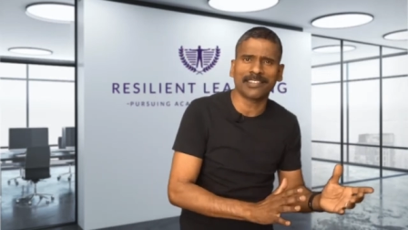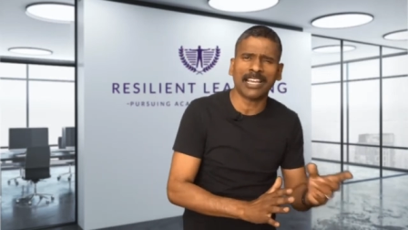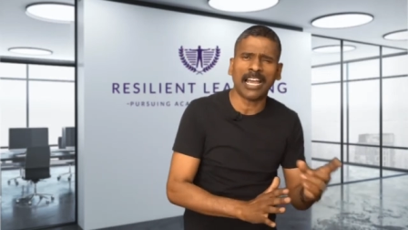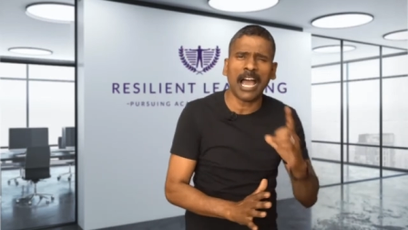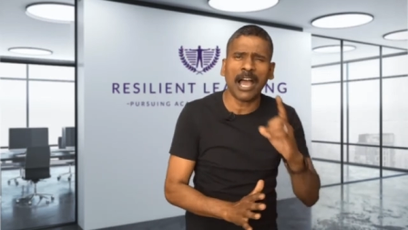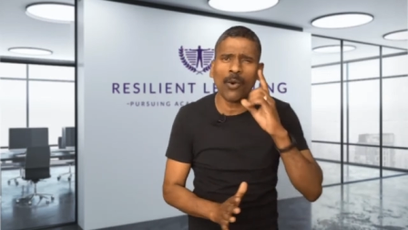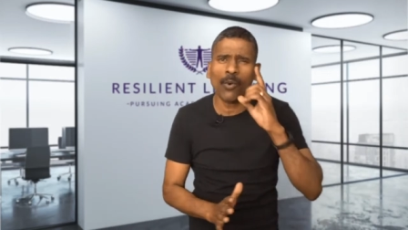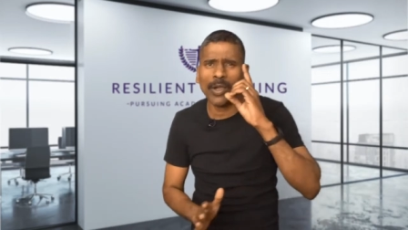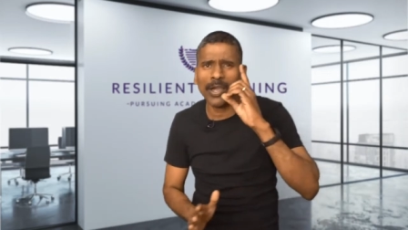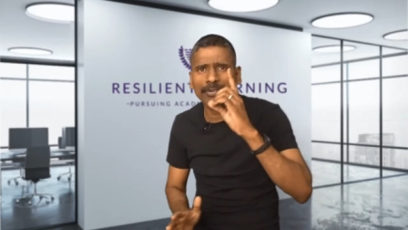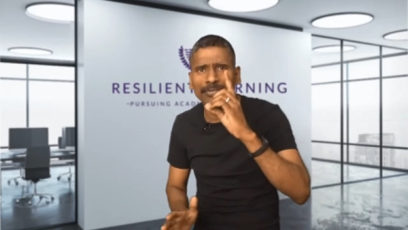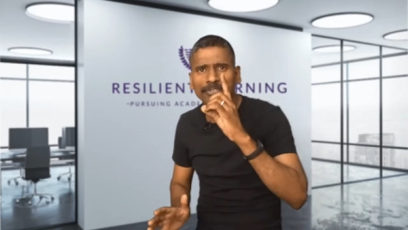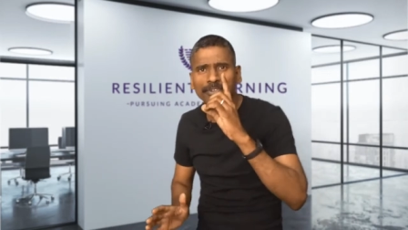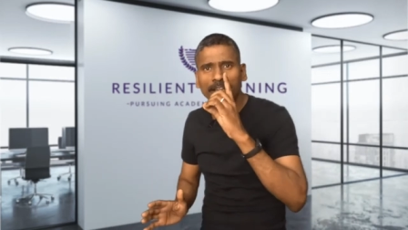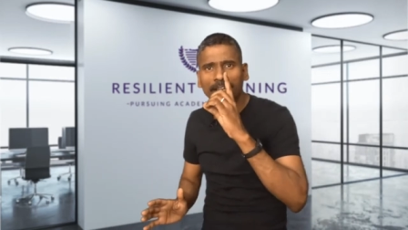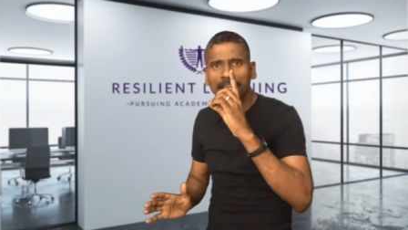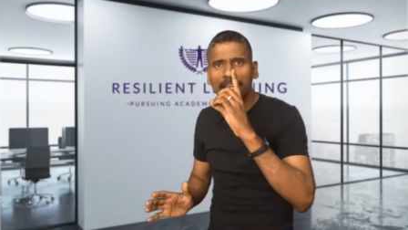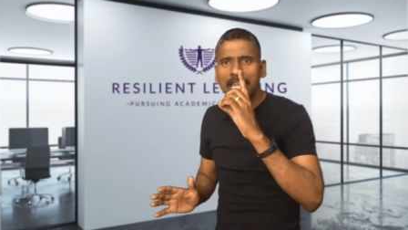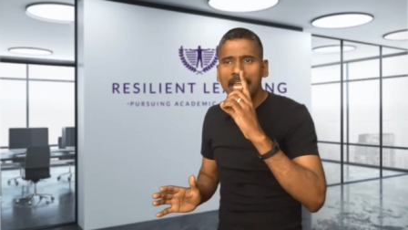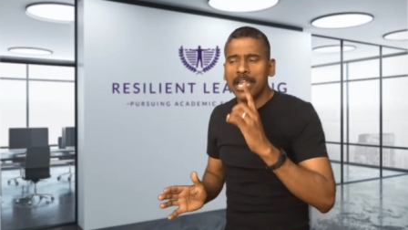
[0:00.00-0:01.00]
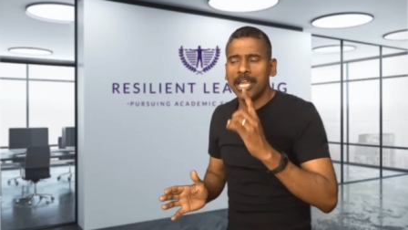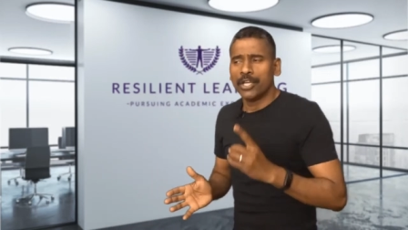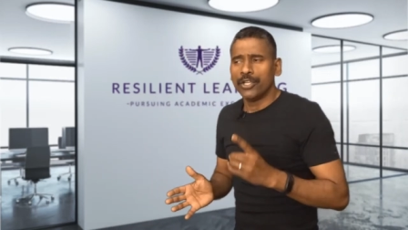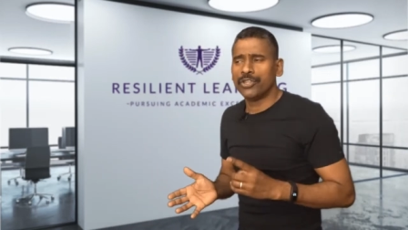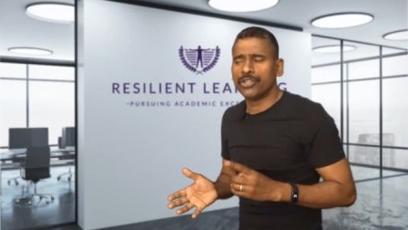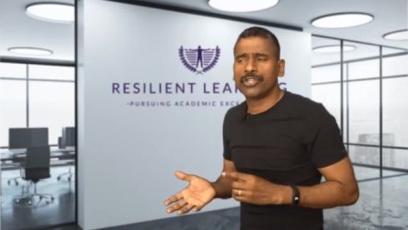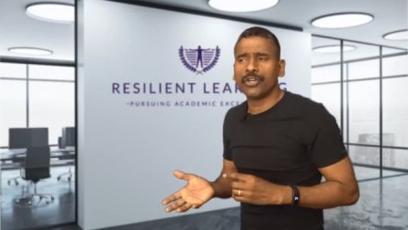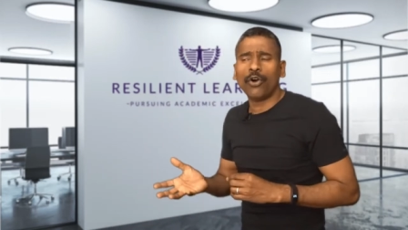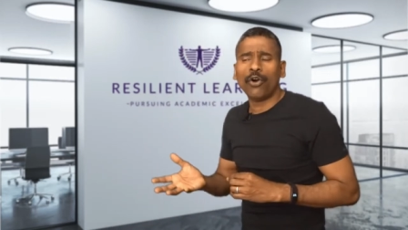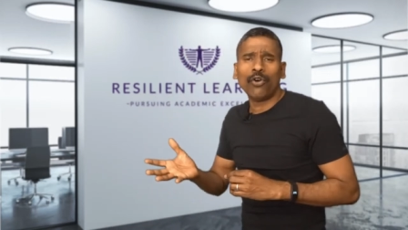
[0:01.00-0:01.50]
However,
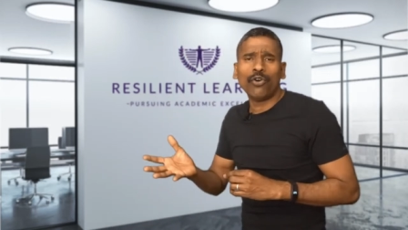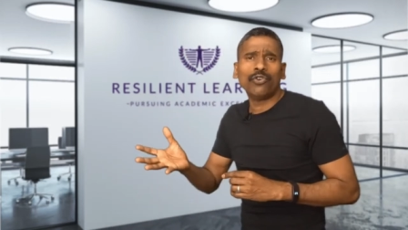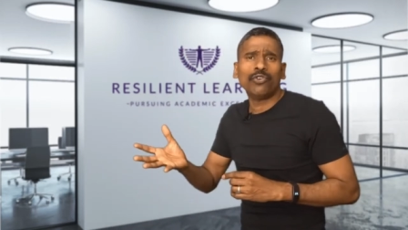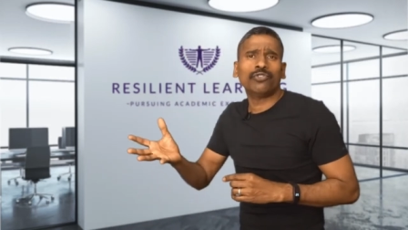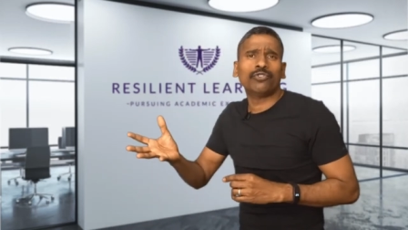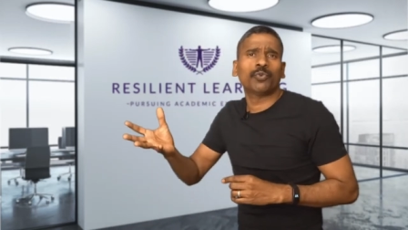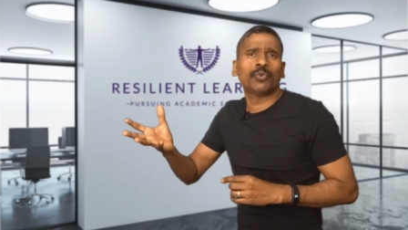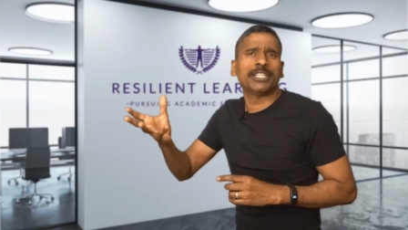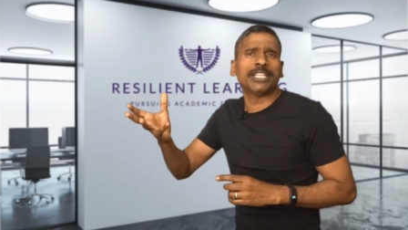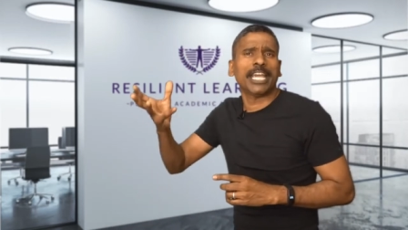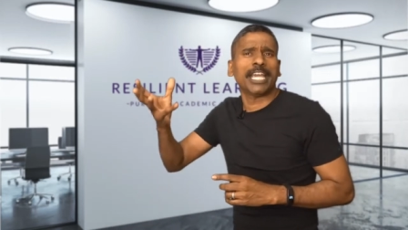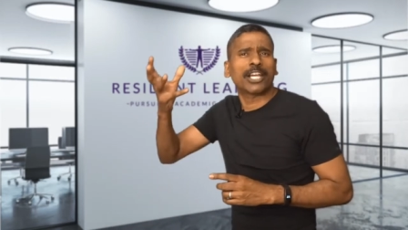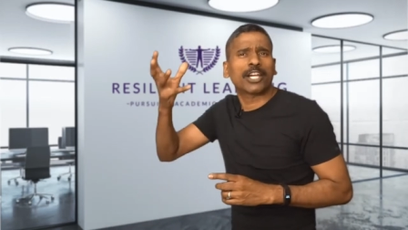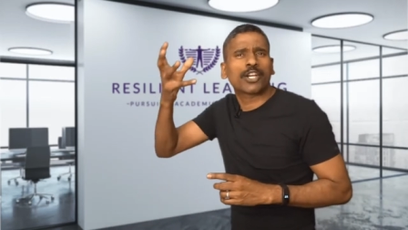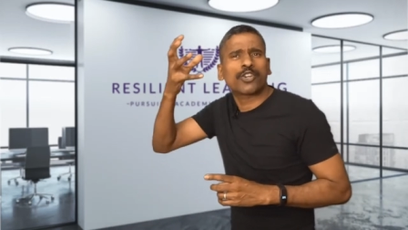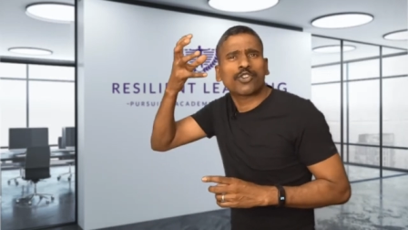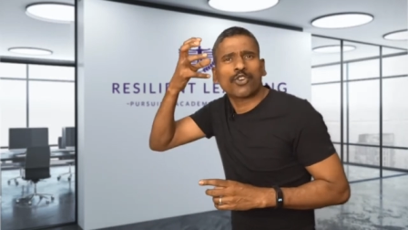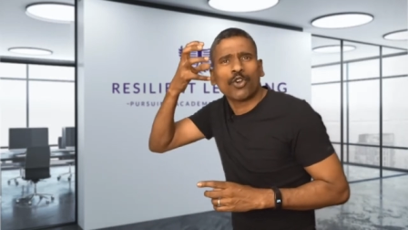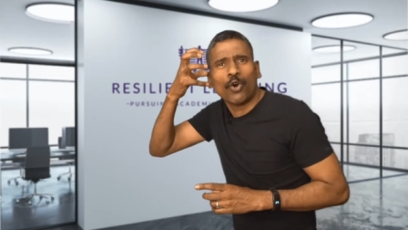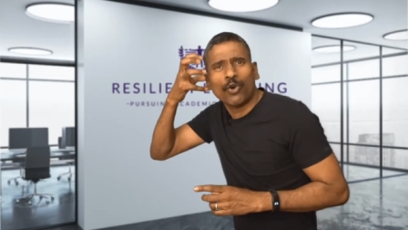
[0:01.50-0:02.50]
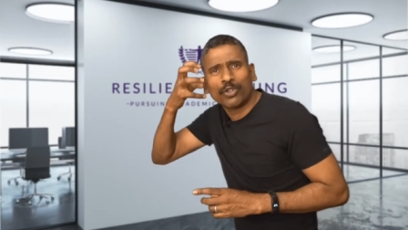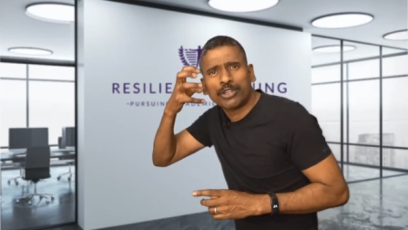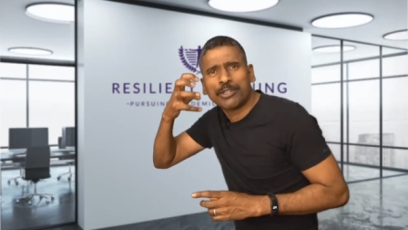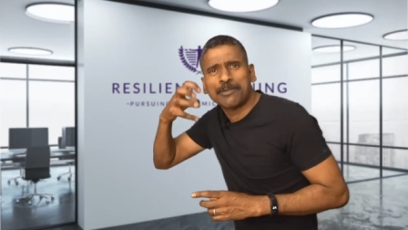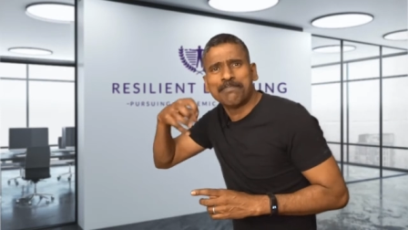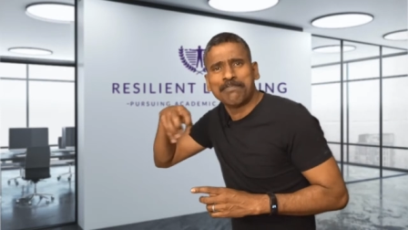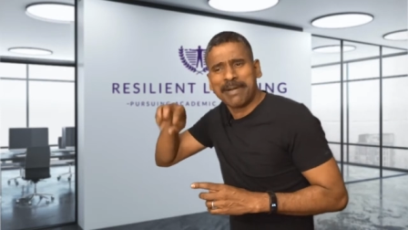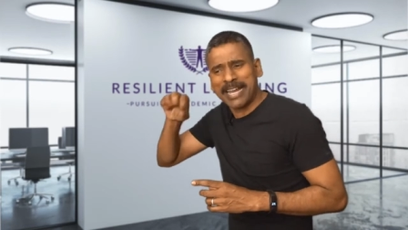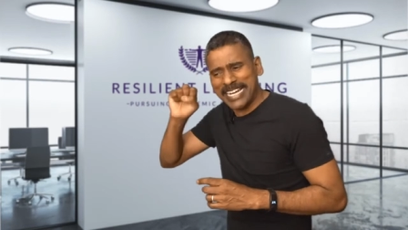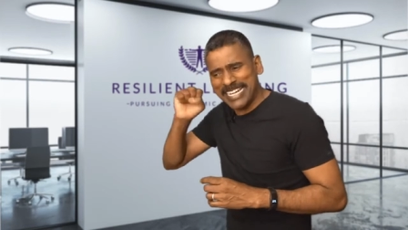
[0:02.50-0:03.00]
those with a growth
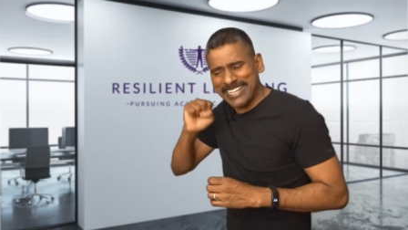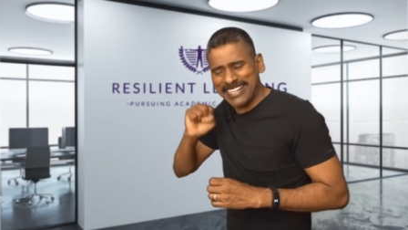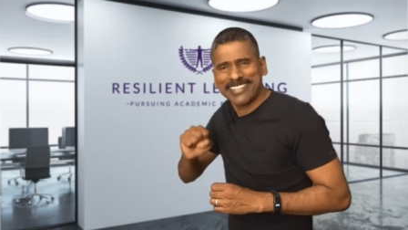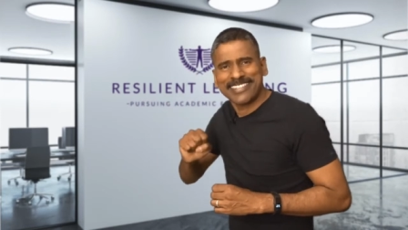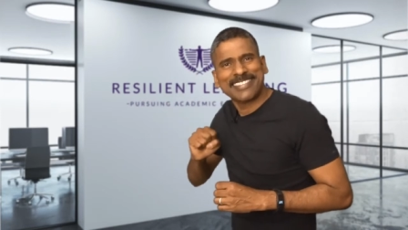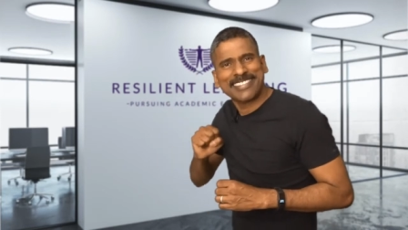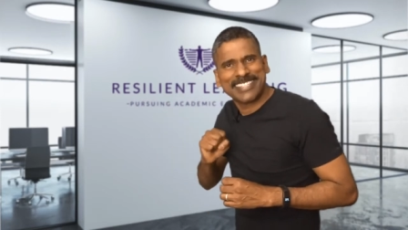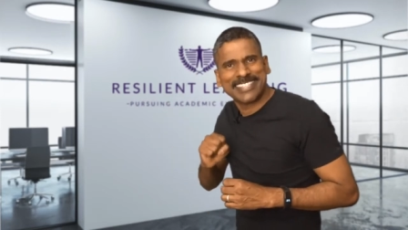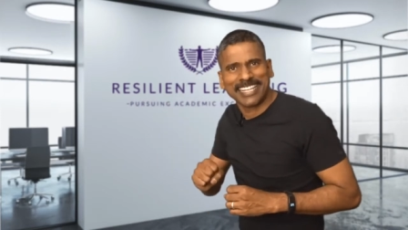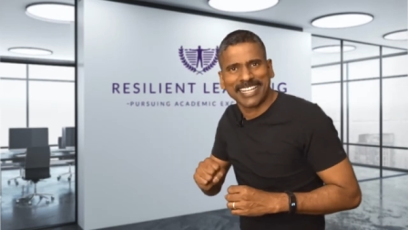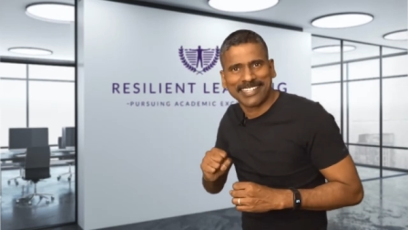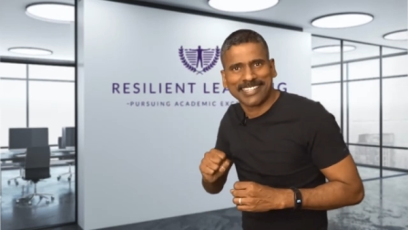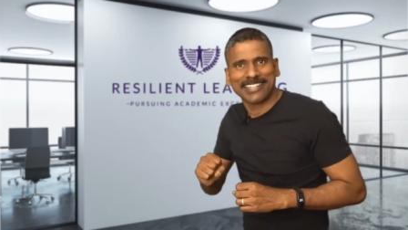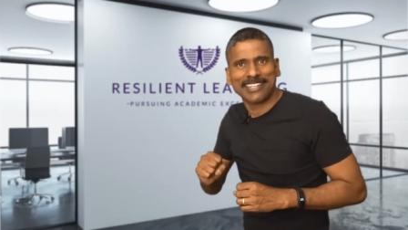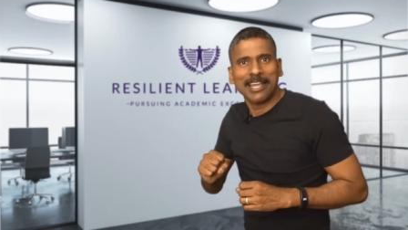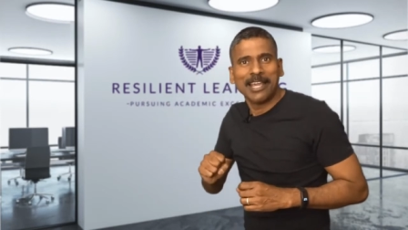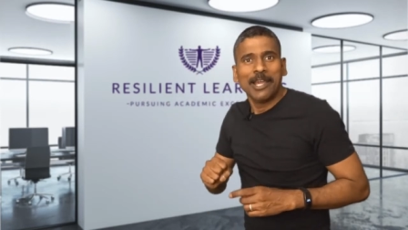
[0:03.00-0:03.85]
mindset